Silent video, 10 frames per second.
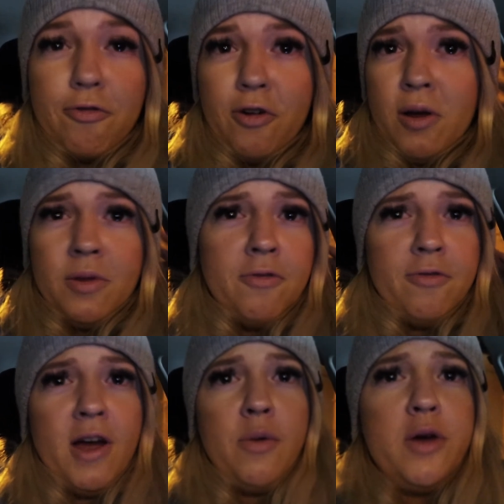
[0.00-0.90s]
From the
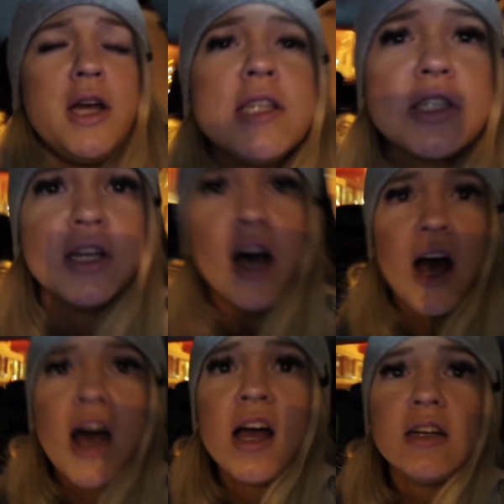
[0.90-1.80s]
very
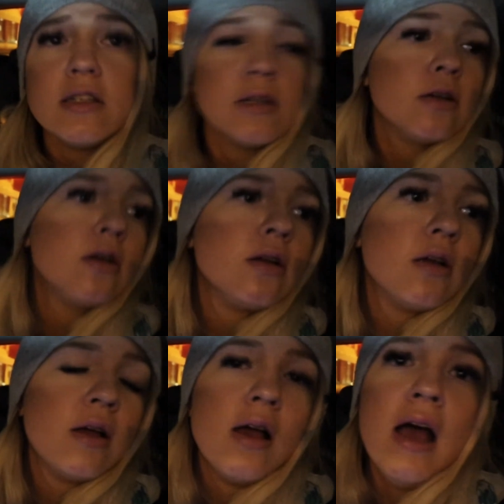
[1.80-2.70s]
start,
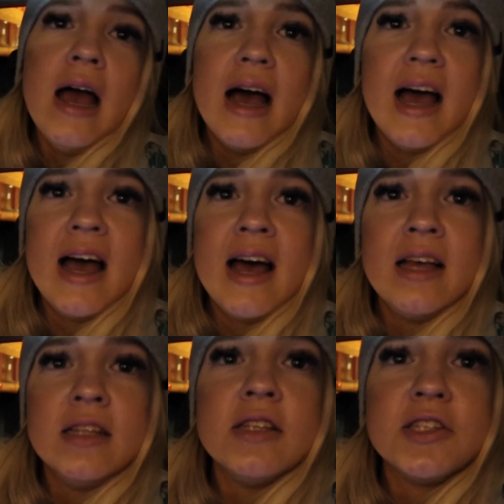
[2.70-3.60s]

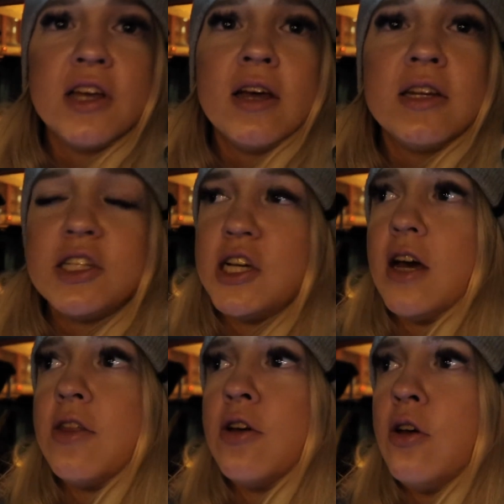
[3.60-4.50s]
hands on each
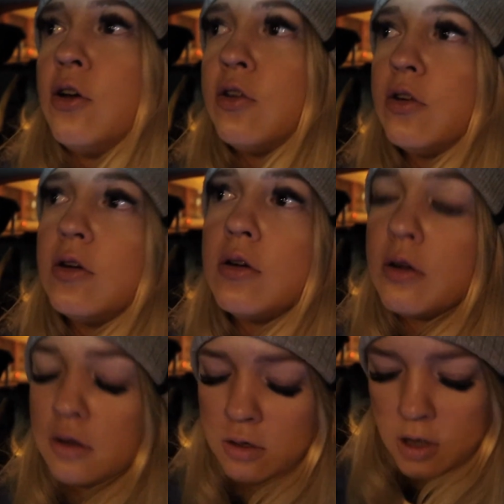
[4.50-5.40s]
other,
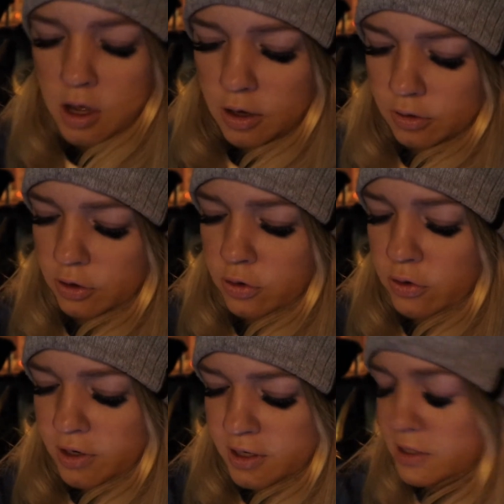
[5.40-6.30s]

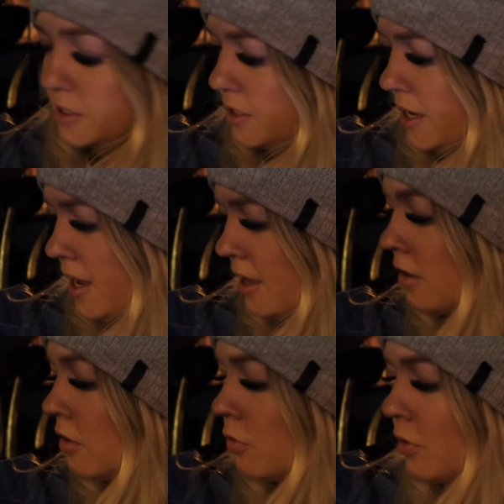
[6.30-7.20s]
couldn't
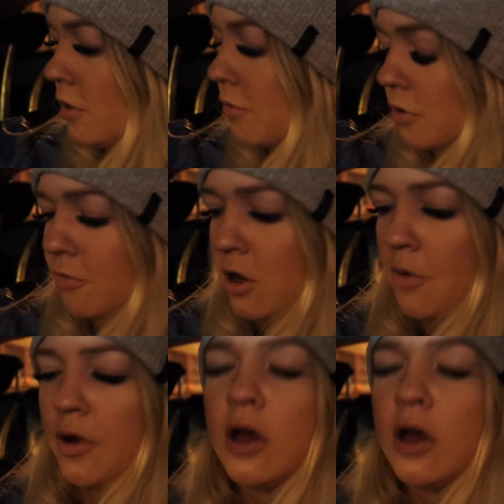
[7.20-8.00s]
stand too far